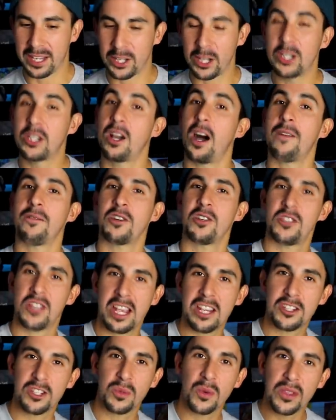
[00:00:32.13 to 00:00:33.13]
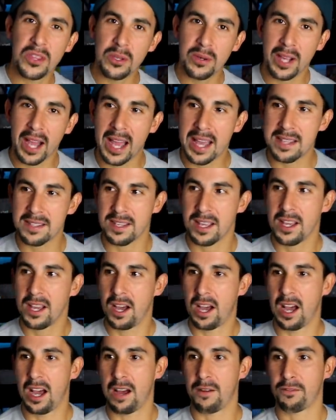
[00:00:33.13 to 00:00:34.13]
good conversation with you guys
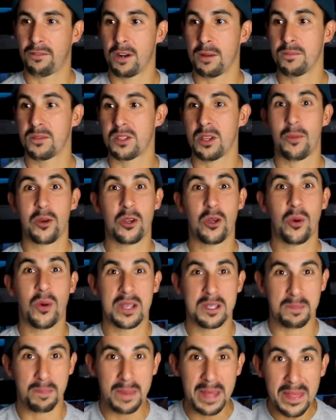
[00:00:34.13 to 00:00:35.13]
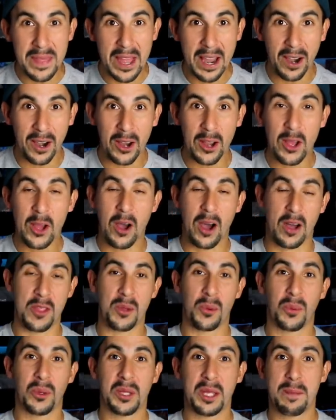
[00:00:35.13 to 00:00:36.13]
uh, from someone who has been there on
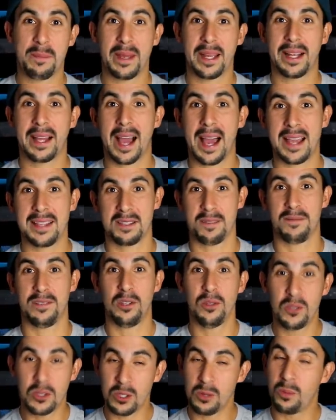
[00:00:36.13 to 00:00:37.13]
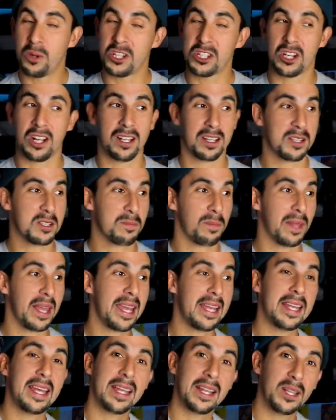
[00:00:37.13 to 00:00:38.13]
the really big highs of YouTube, which I'll
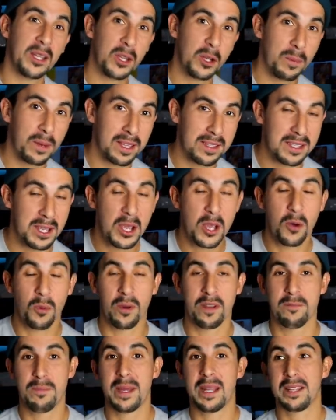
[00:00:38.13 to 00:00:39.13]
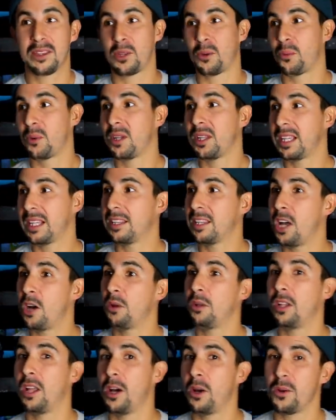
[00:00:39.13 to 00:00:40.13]
explain in a little bit. We've been at the really low
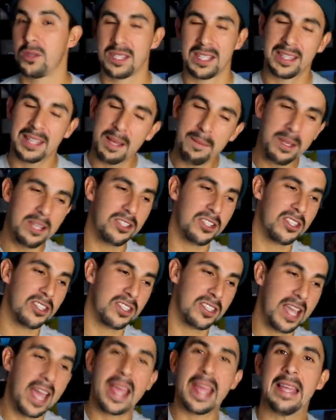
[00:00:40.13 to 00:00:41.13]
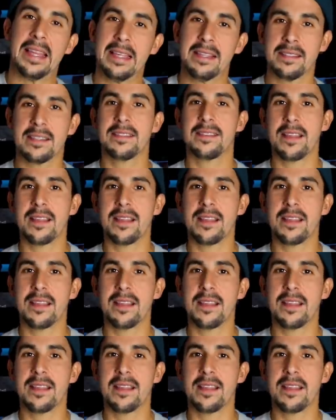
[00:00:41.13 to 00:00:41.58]
lows. And let me just say, this is